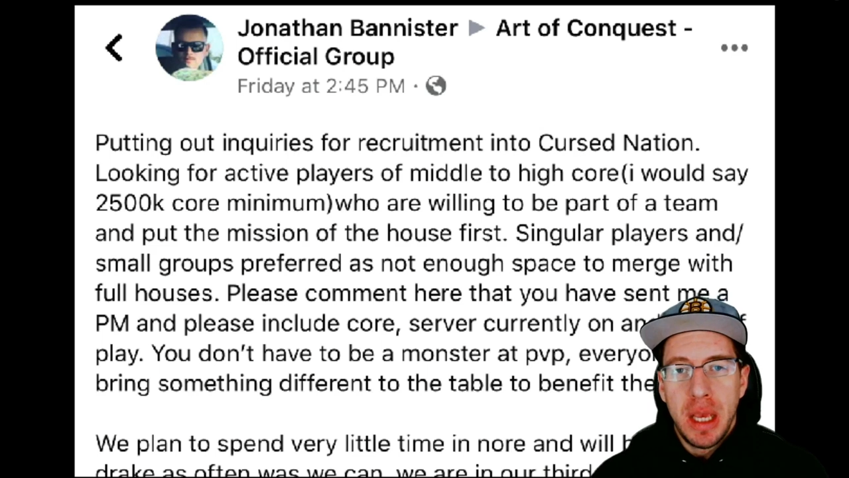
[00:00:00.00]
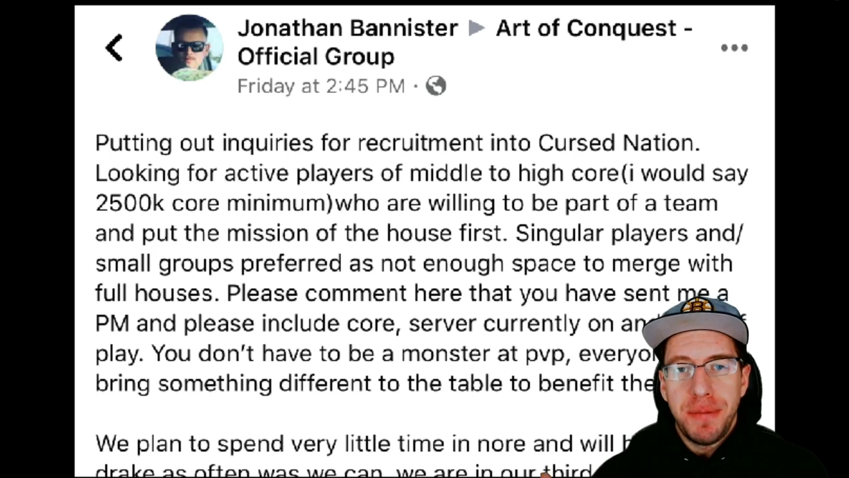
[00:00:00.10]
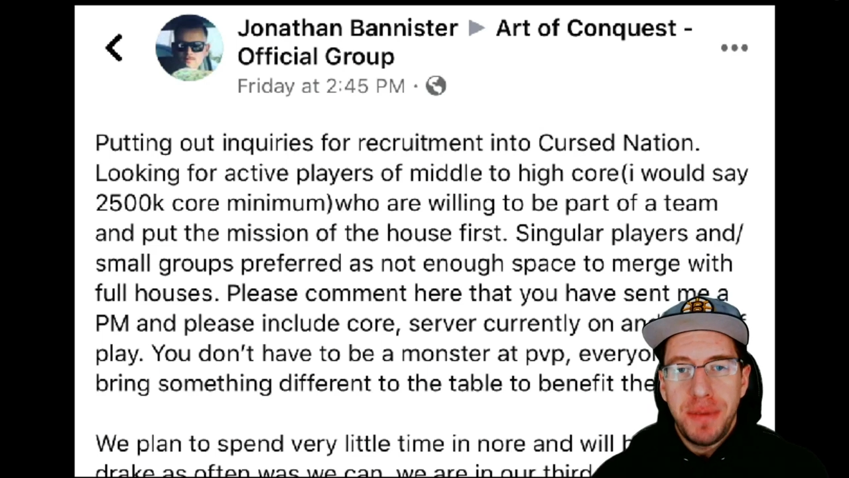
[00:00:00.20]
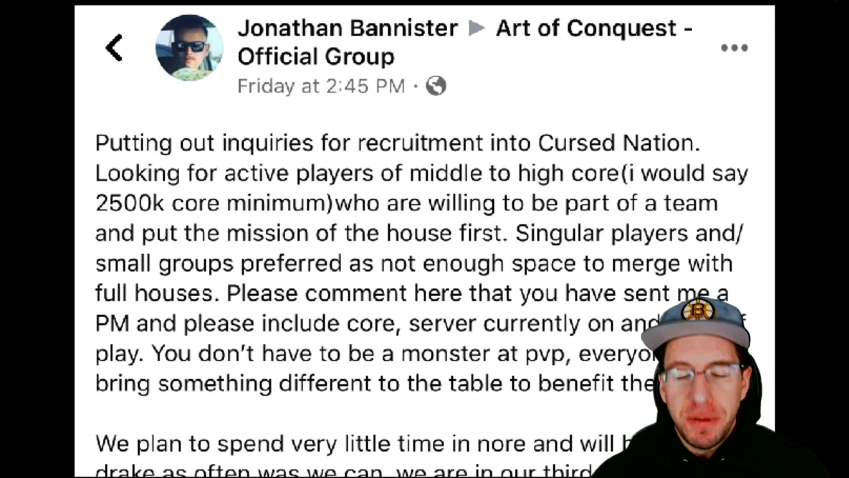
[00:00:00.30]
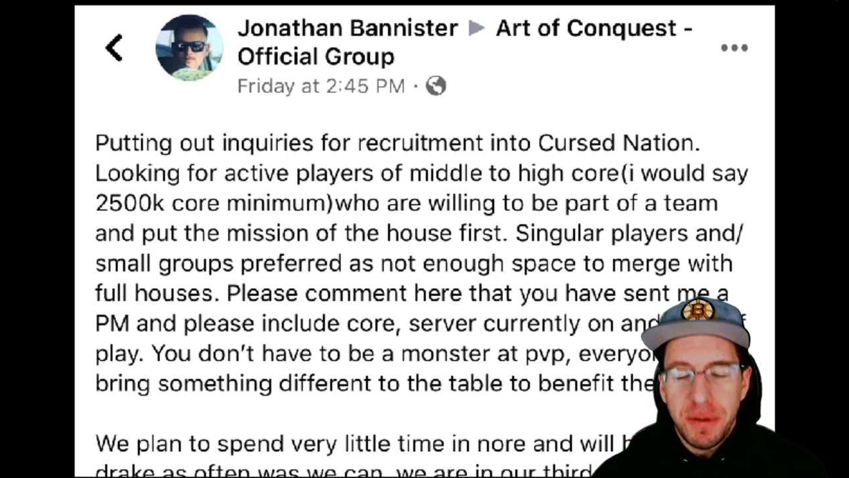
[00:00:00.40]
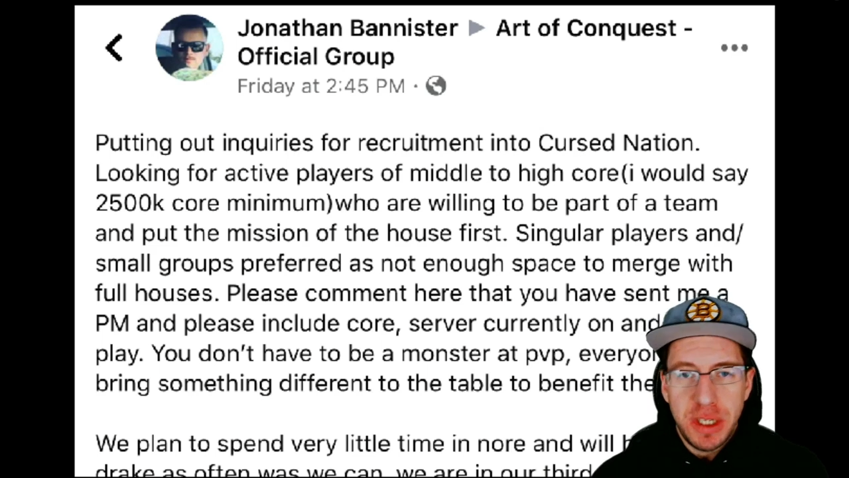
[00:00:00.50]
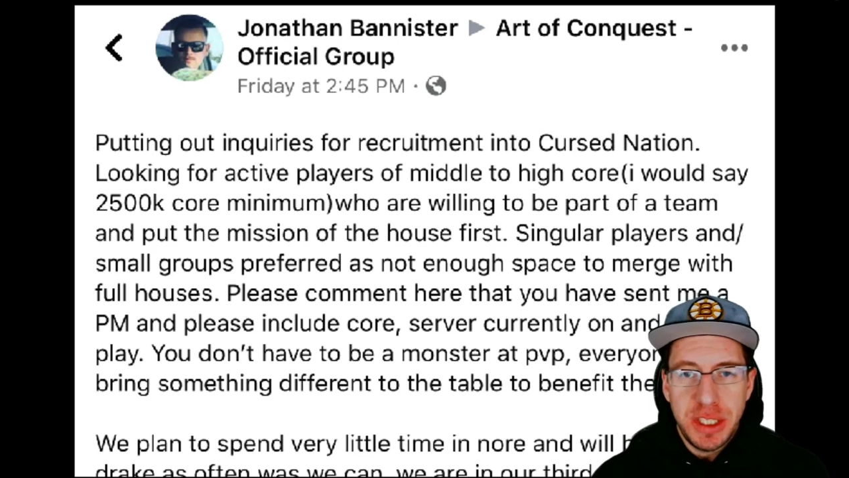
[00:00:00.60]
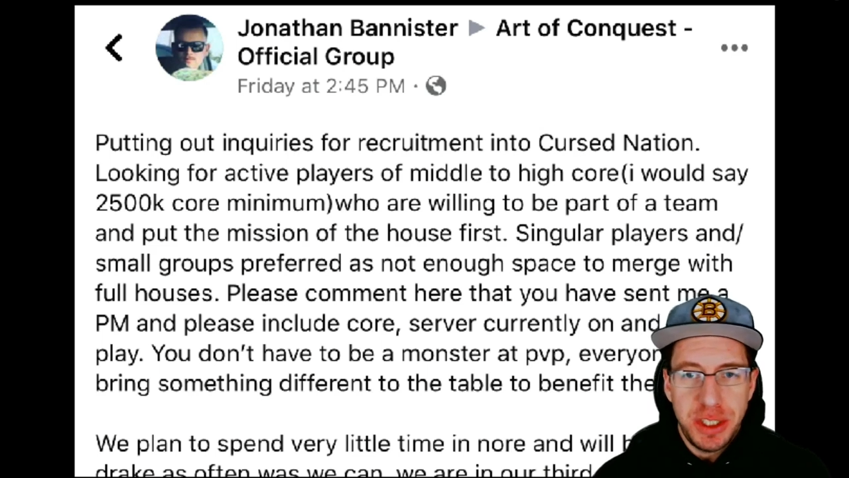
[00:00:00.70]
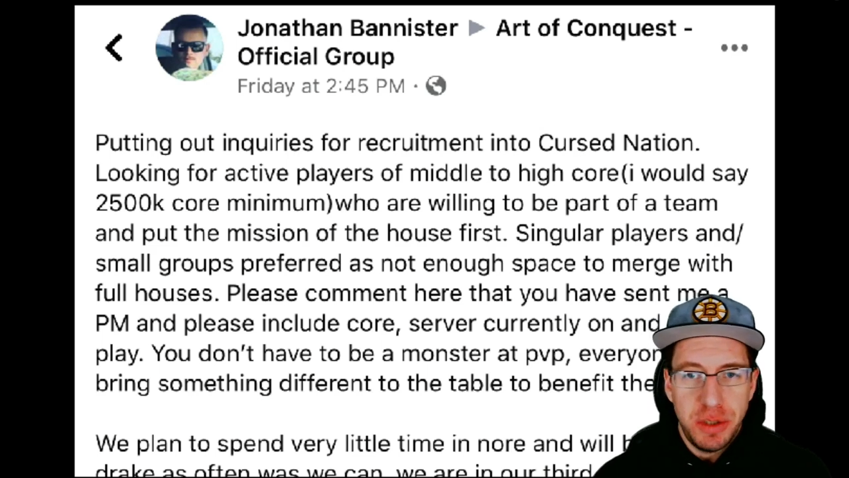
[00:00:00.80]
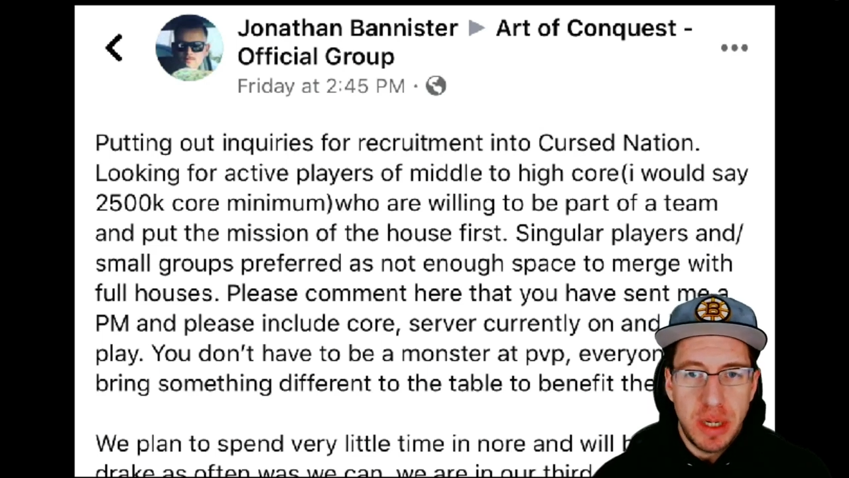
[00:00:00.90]
Feel free
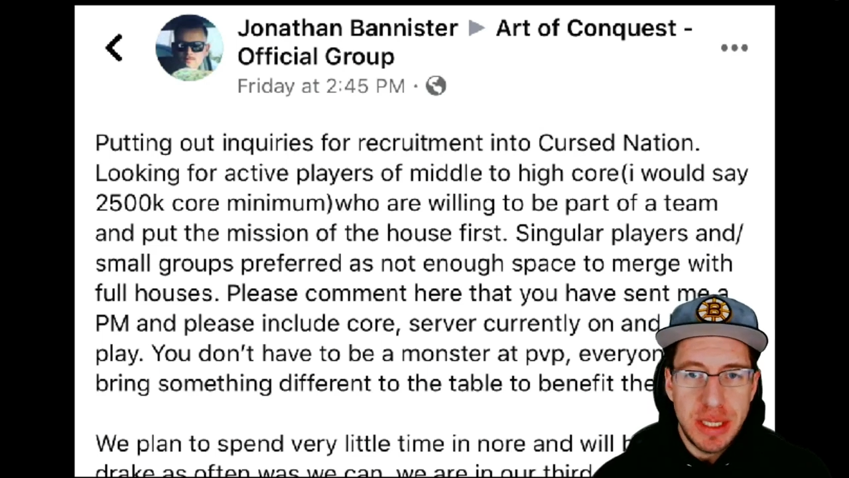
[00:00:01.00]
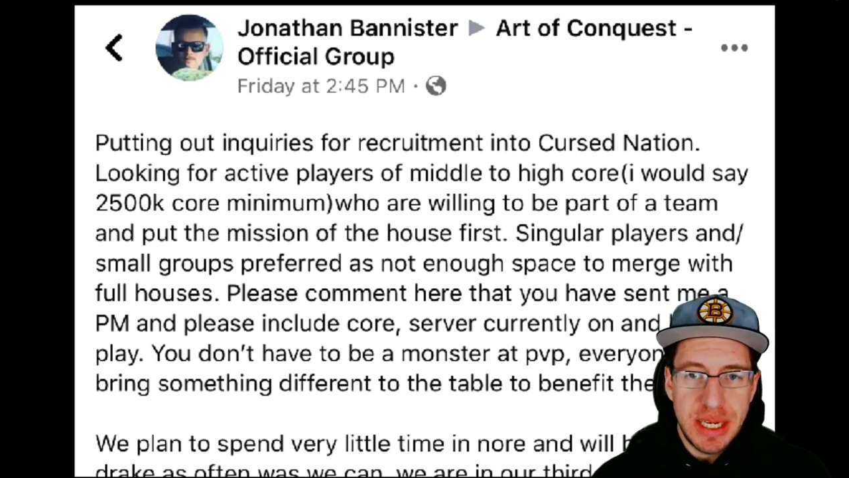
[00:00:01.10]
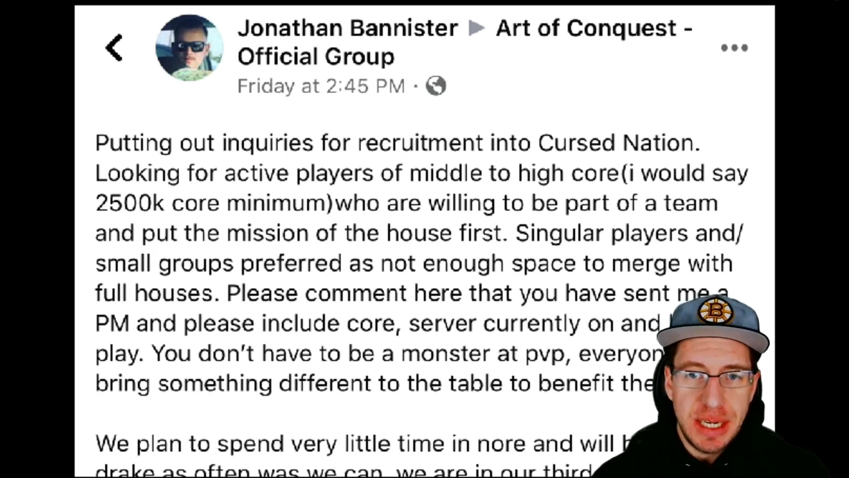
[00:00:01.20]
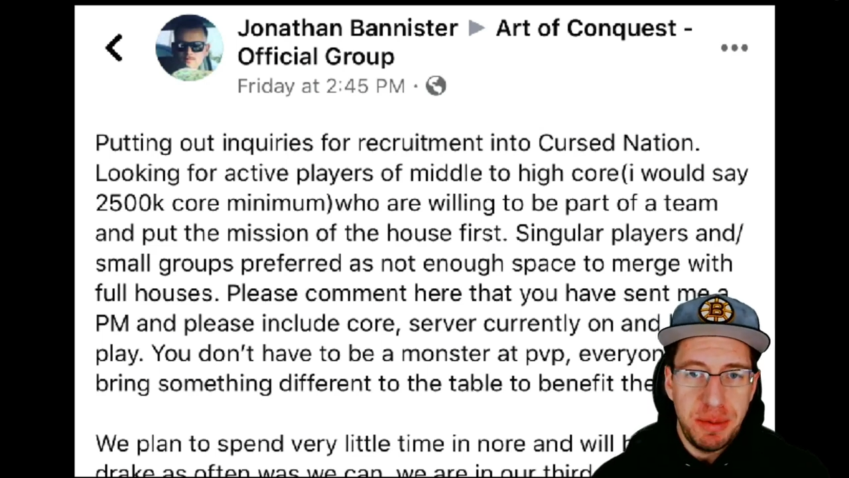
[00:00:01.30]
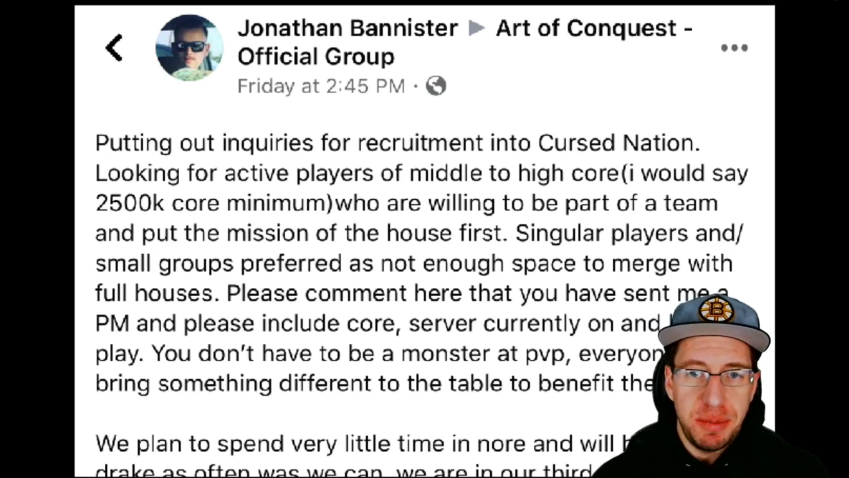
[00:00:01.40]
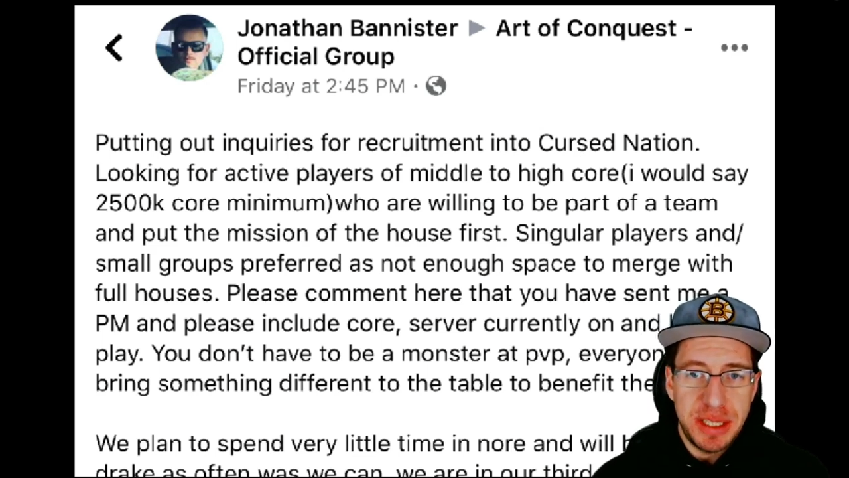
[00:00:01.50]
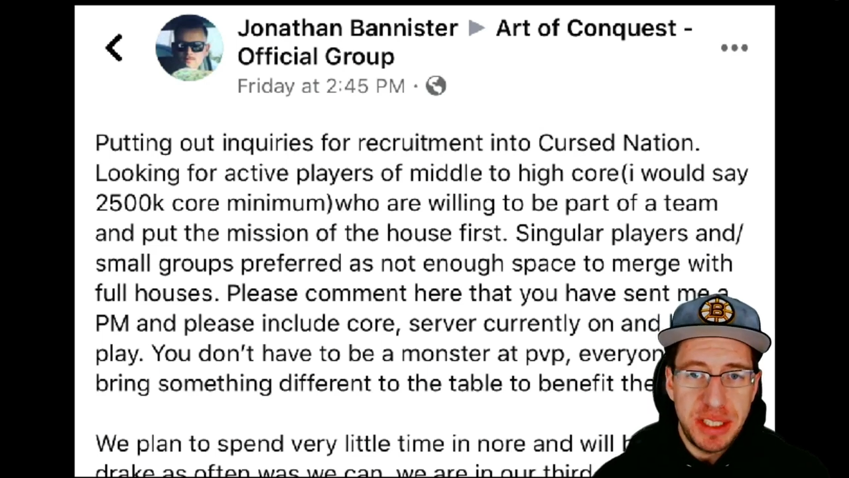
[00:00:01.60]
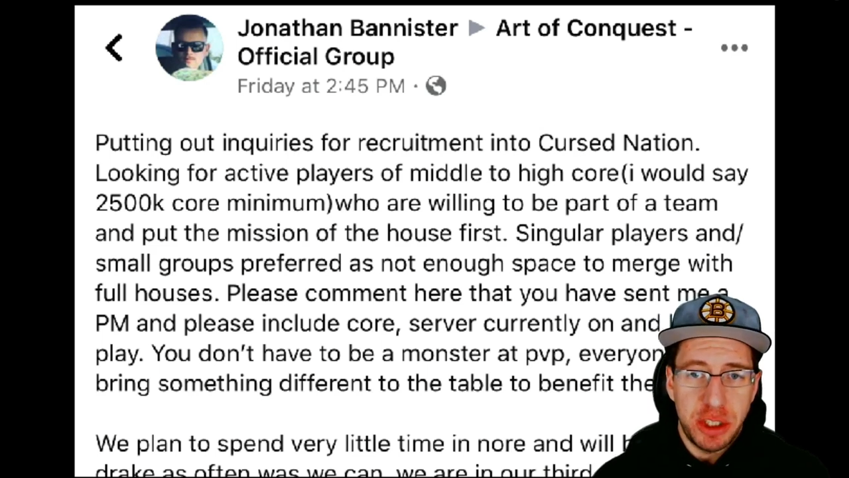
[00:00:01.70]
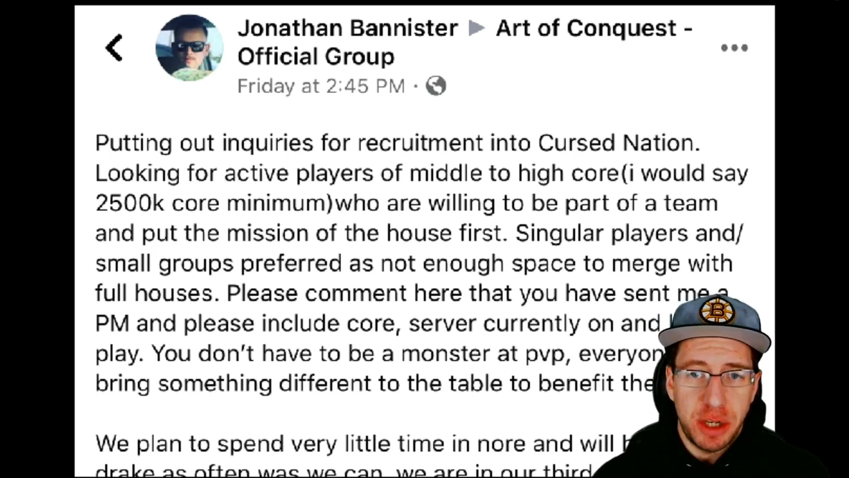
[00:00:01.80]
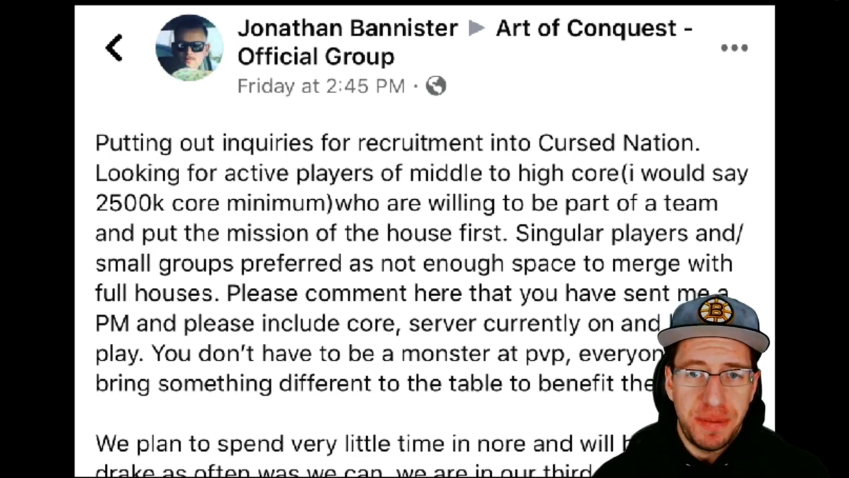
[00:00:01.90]
to send him a
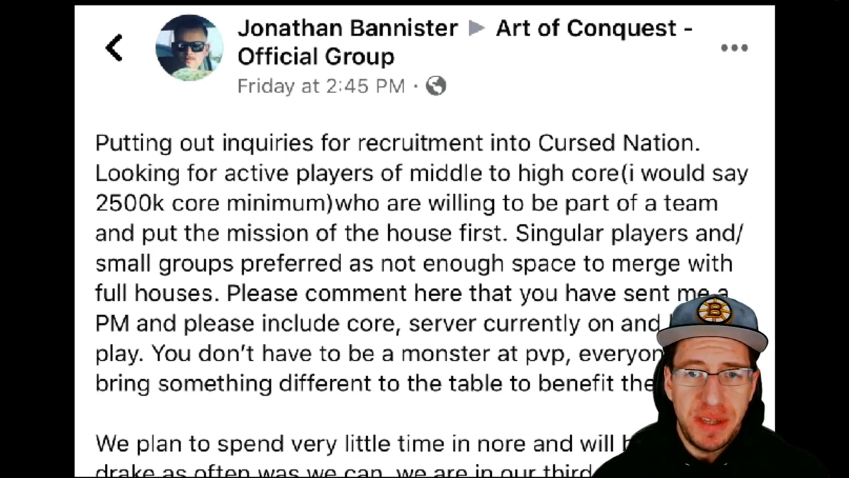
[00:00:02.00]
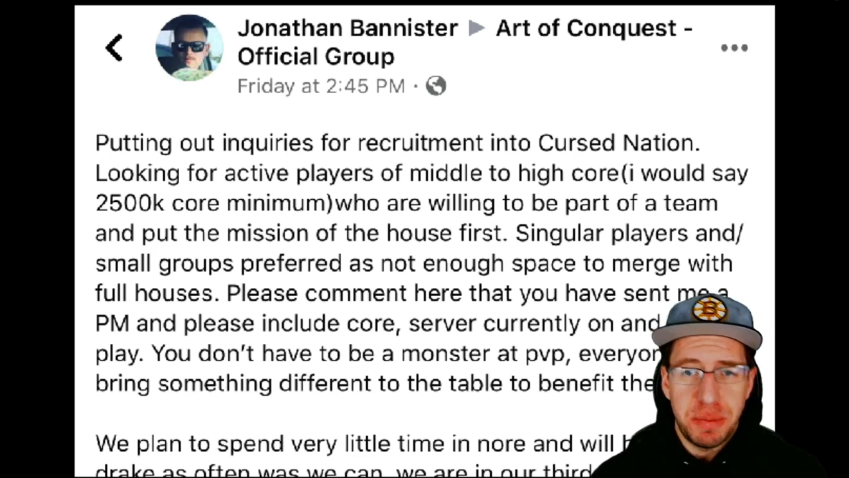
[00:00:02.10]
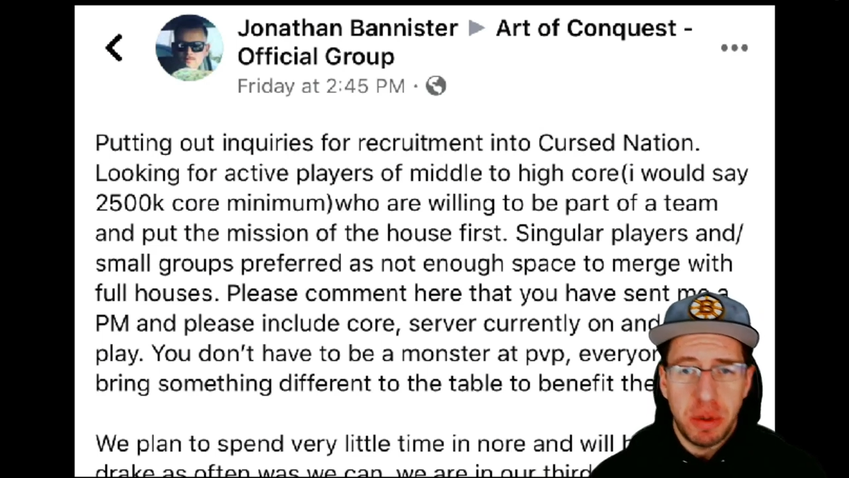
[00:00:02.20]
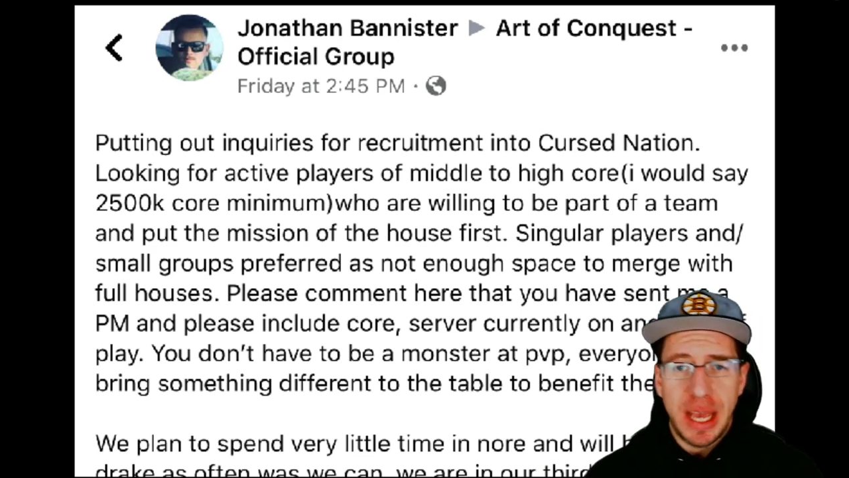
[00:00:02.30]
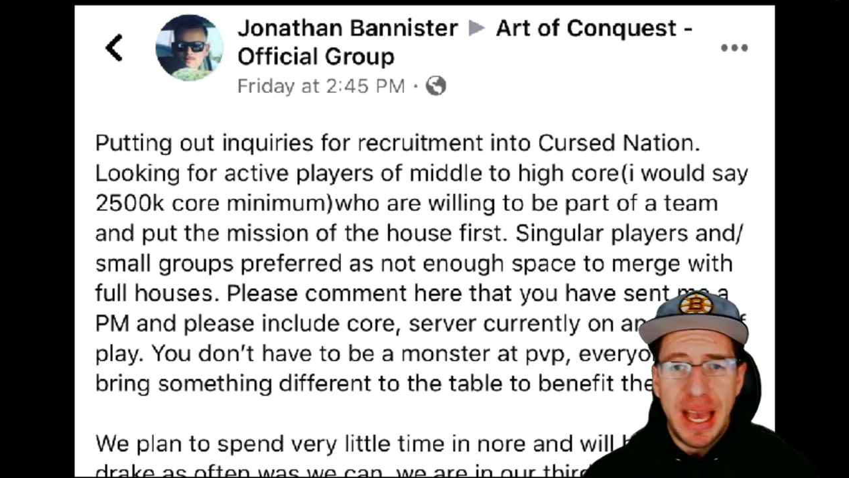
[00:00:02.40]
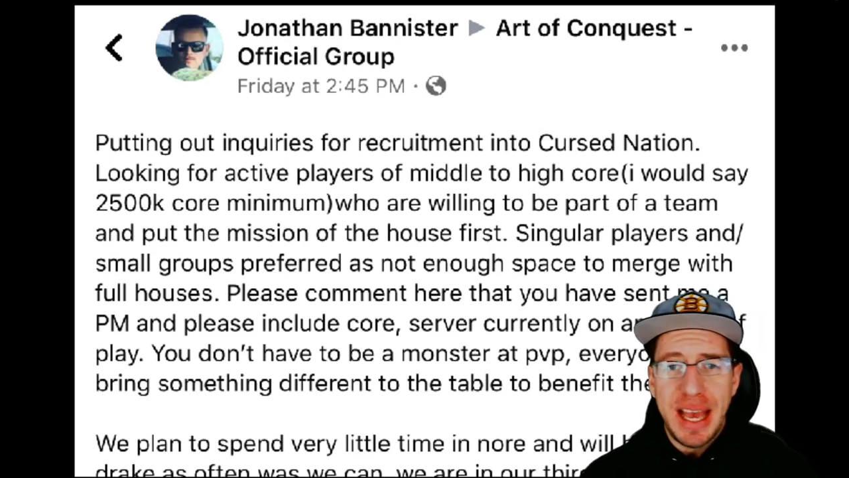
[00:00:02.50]
message on Facebook.